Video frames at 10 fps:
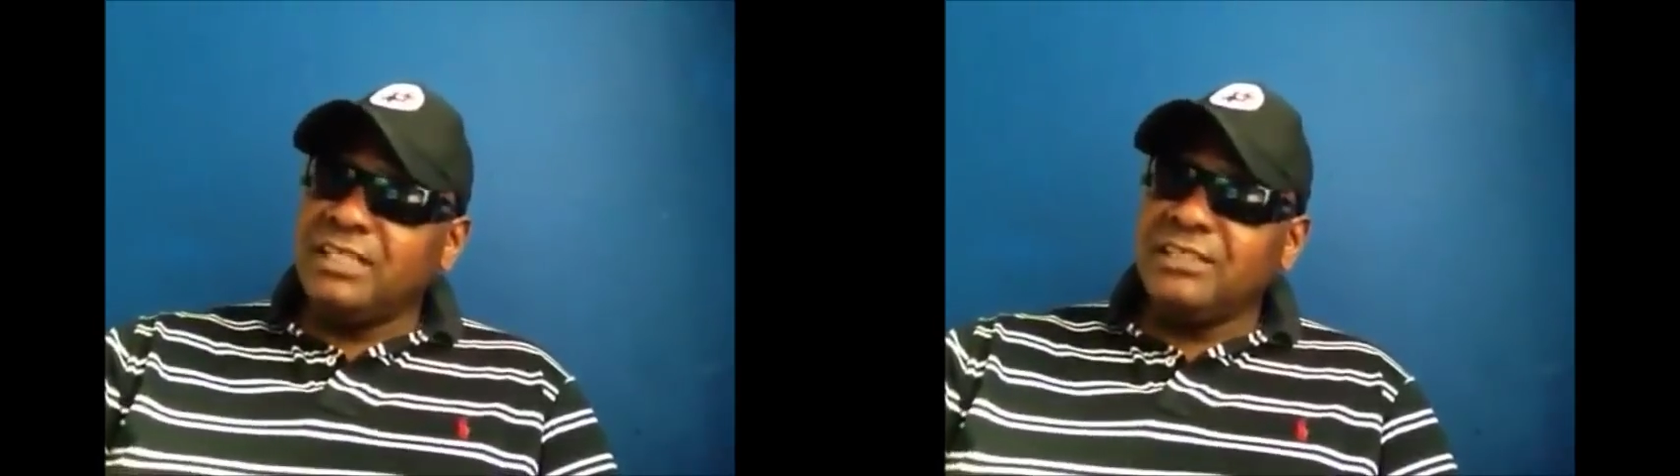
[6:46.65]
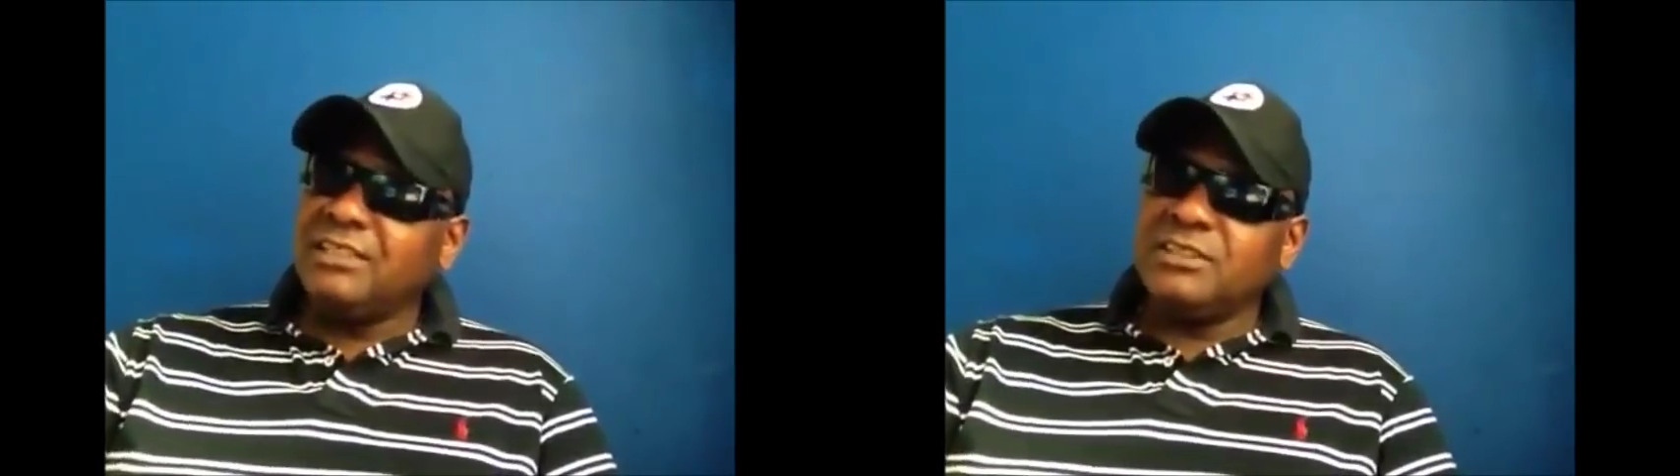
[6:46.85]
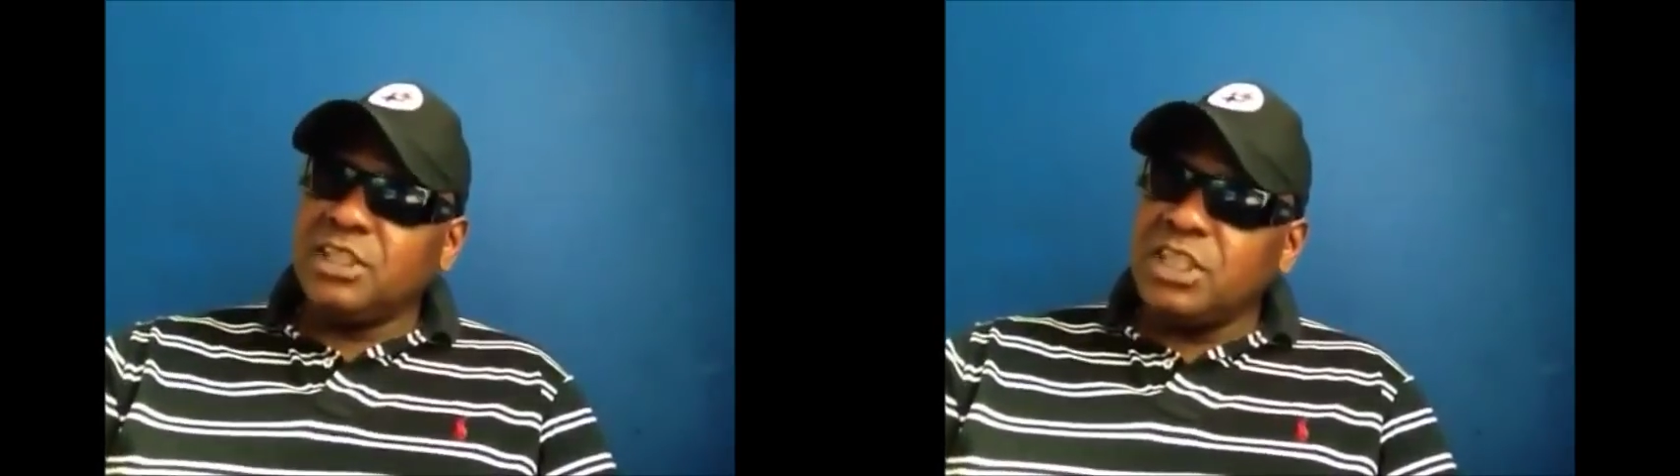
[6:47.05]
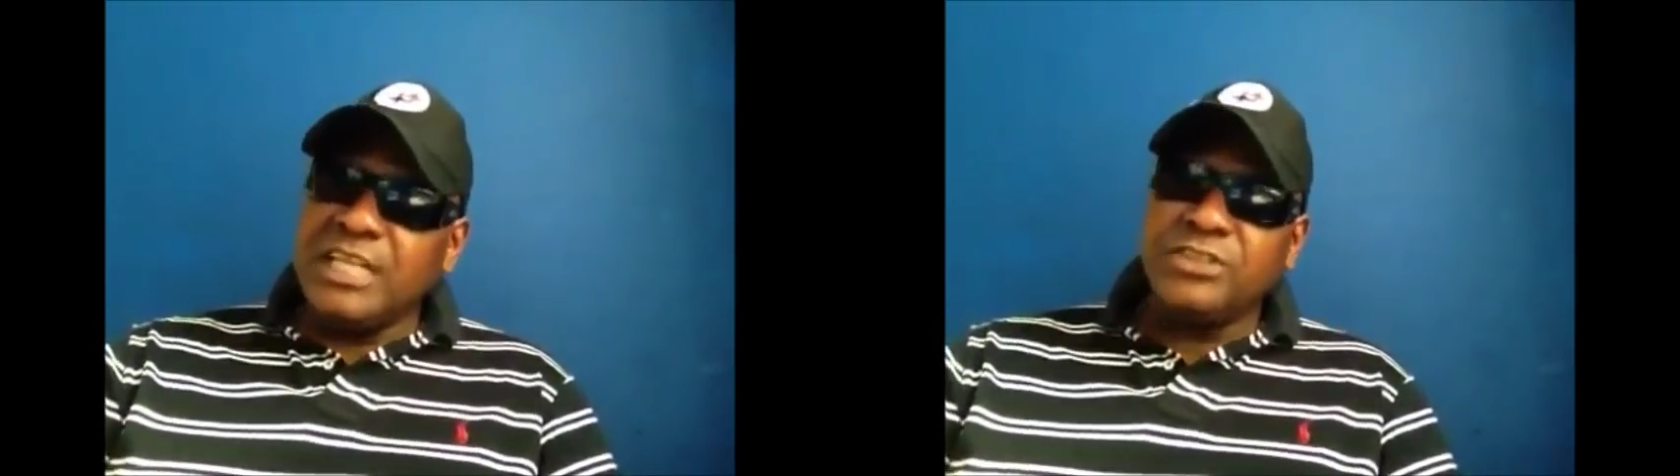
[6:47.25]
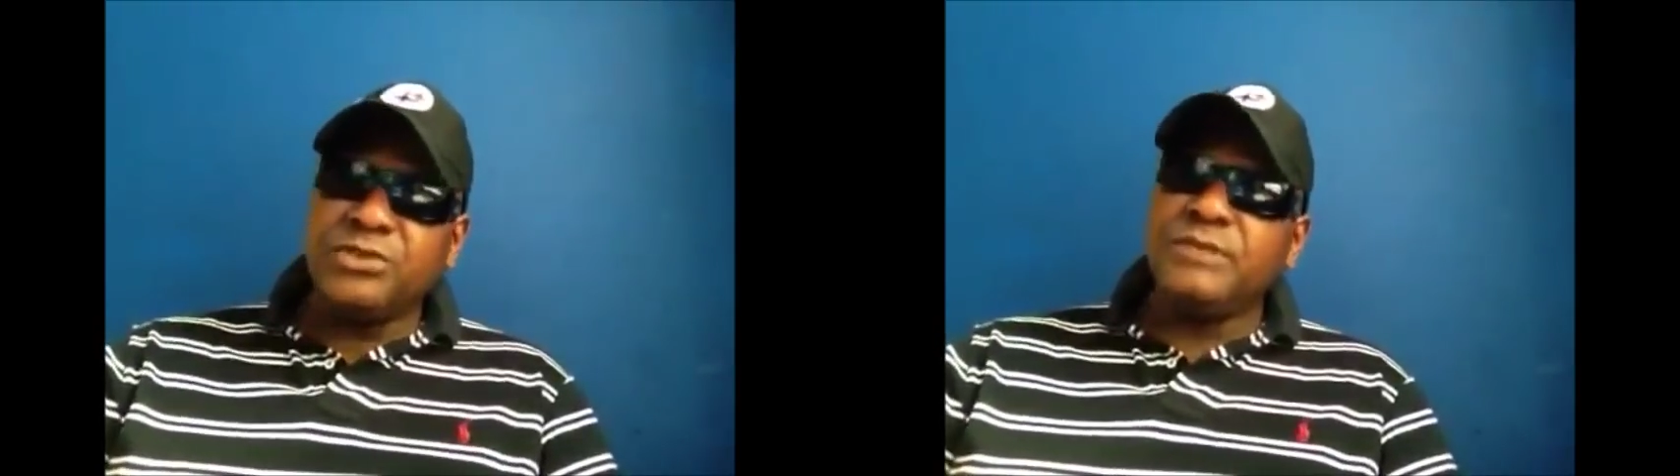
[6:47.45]
the
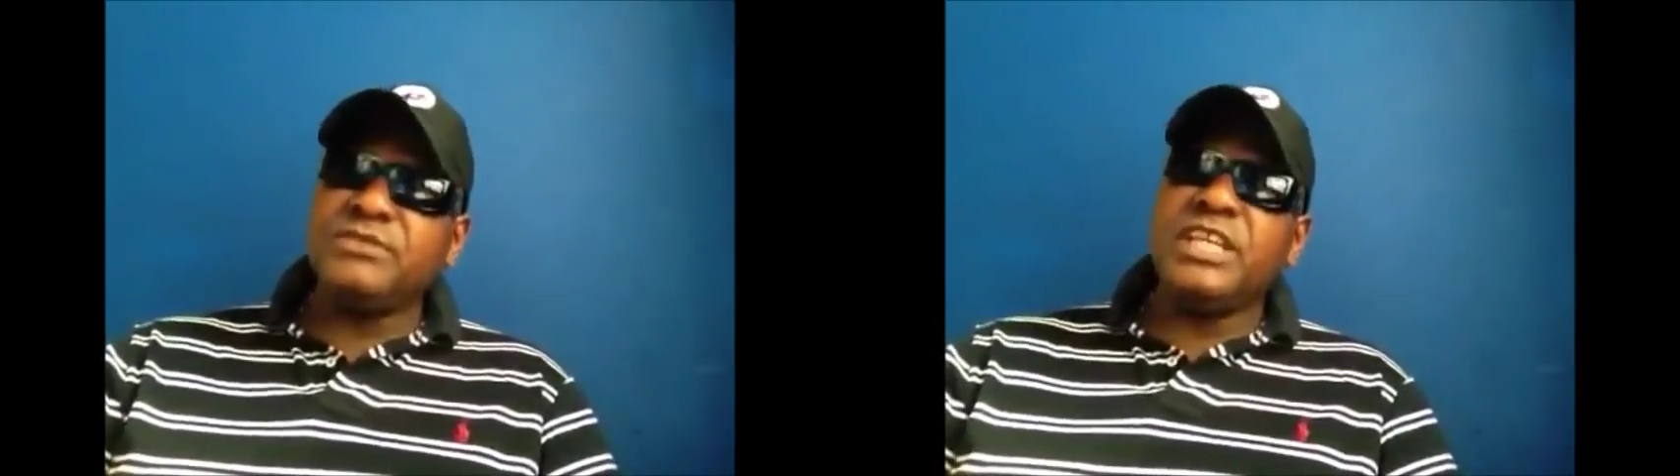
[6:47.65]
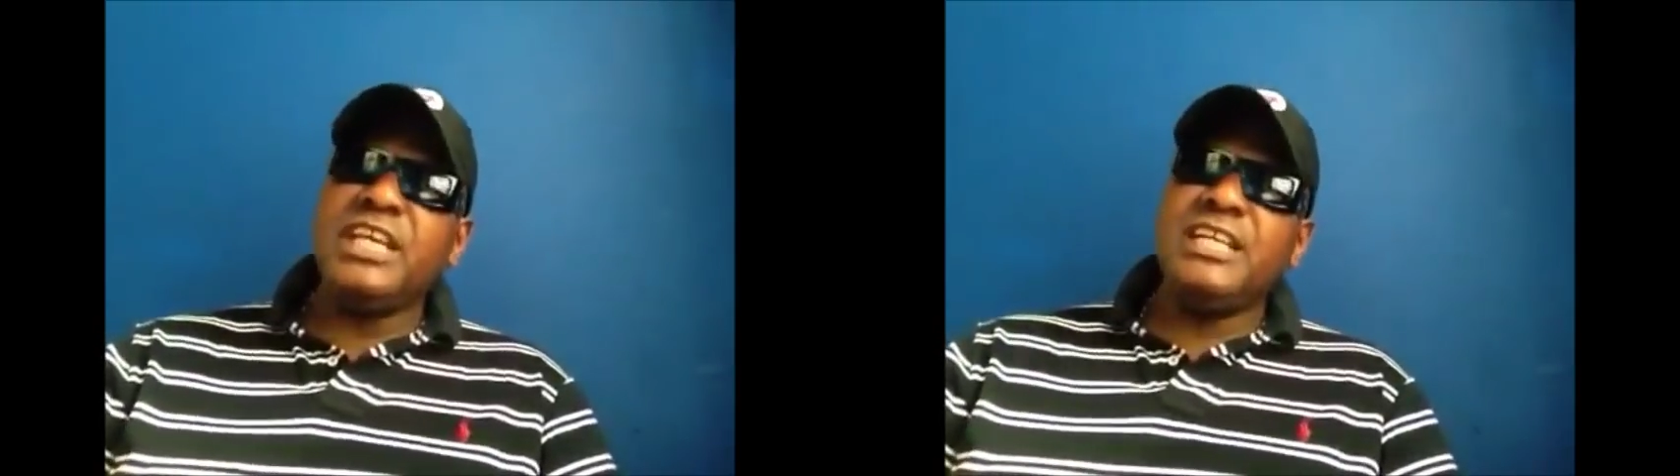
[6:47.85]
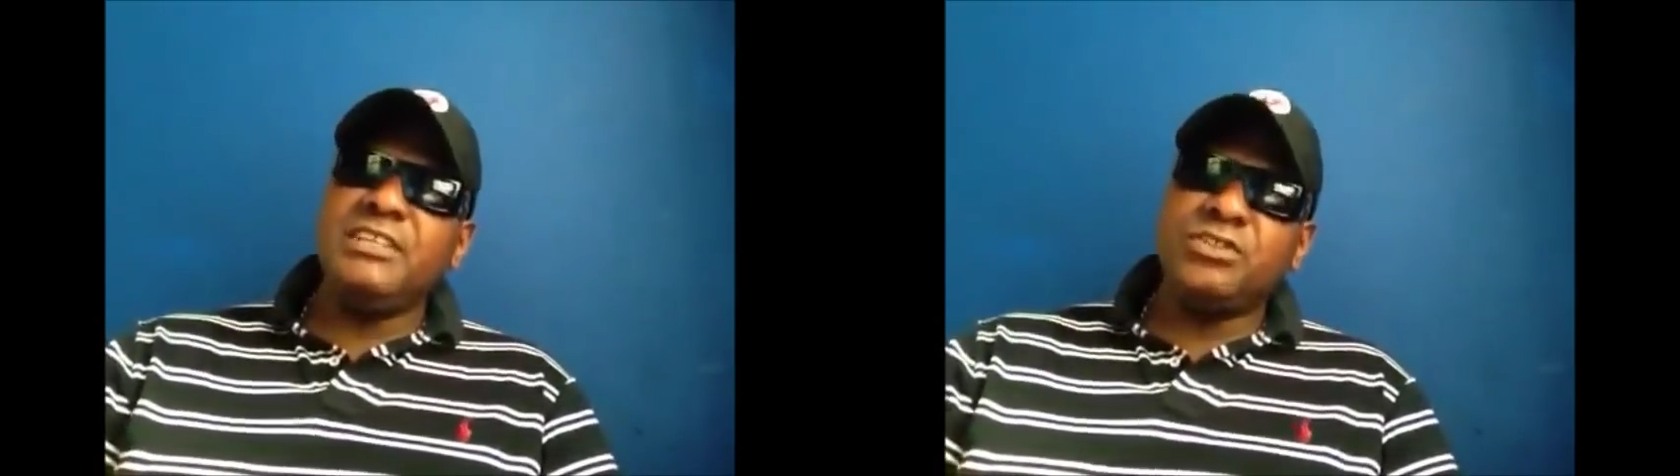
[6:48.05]
luxury of saying